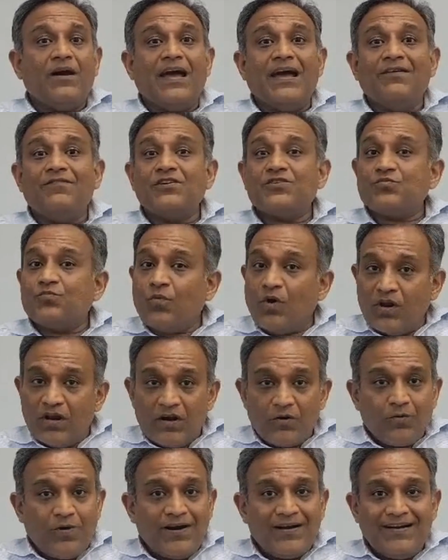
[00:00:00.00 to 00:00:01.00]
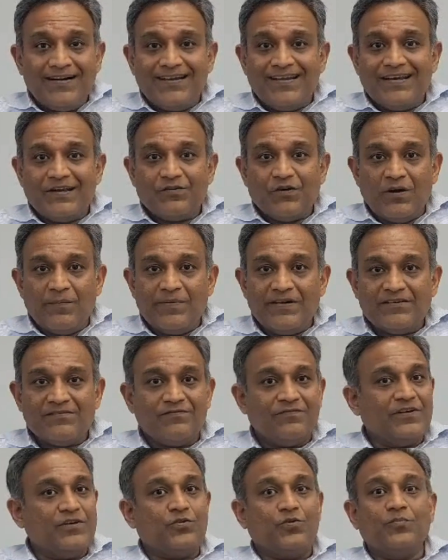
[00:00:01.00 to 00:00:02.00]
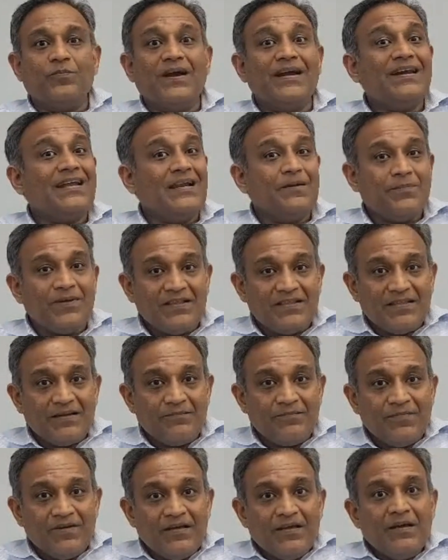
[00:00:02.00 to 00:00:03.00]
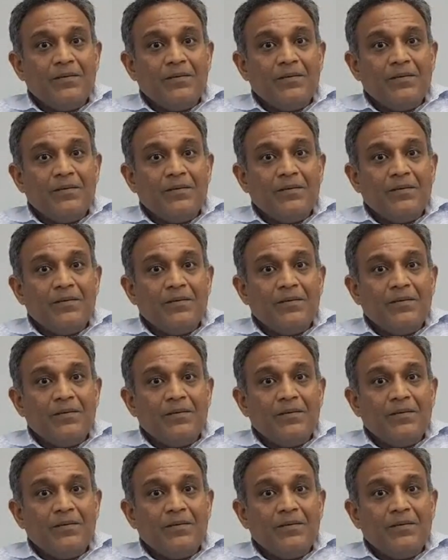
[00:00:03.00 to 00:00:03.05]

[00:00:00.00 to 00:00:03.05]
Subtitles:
have a smaller quantity requirements, we don't mind helping them.